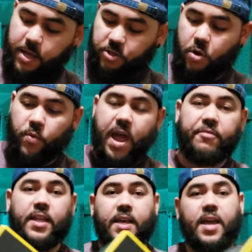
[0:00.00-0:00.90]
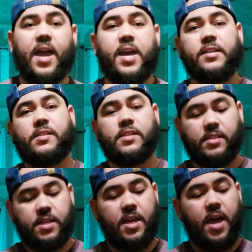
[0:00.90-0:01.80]
So we have the
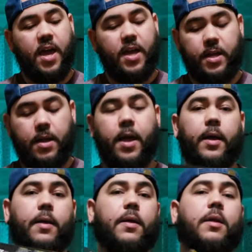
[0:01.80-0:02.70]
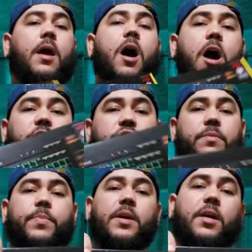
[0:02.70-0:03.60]
K68
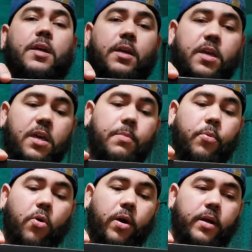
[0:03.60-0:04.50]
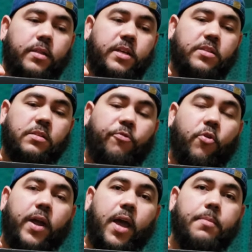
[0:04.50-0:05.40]
RGB keyboard. This is
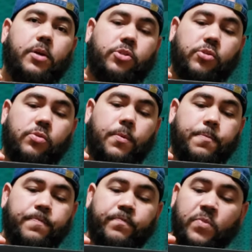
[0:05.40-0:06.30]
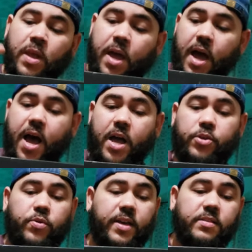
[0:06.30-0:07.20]
for gamer too. Uh,
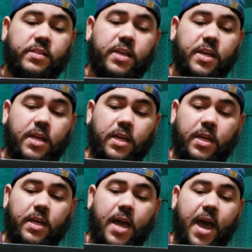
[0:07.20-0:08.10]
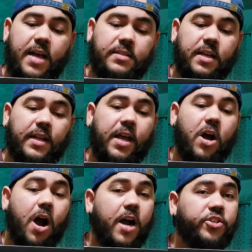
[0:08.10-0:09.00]
you can see it has a, like a
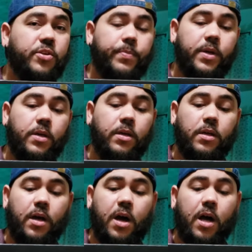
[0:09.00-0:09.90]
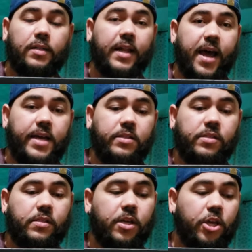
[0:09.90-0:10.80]
RGB uh, light.